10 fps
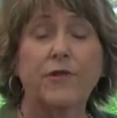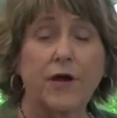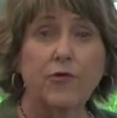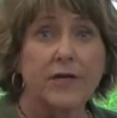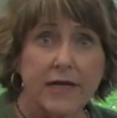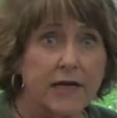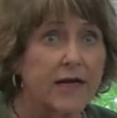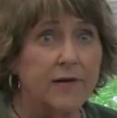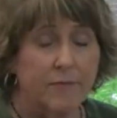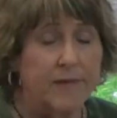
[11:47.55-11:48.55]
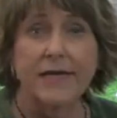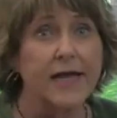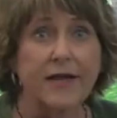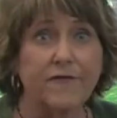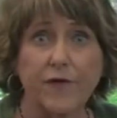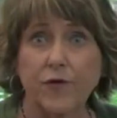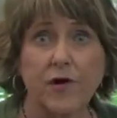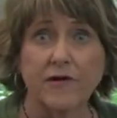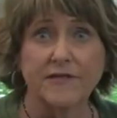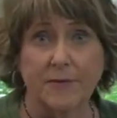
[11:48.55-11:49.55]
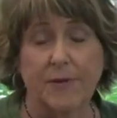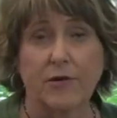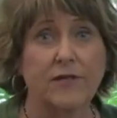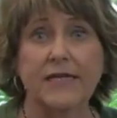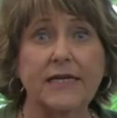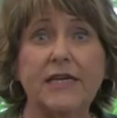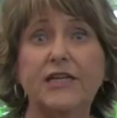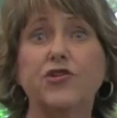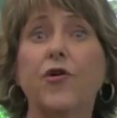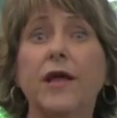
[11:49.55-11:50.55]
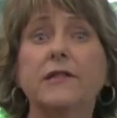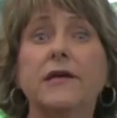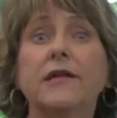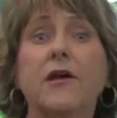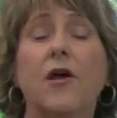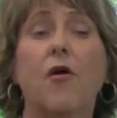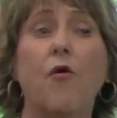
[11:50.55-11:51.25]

without getting midnight phone calls about a leaky toilet,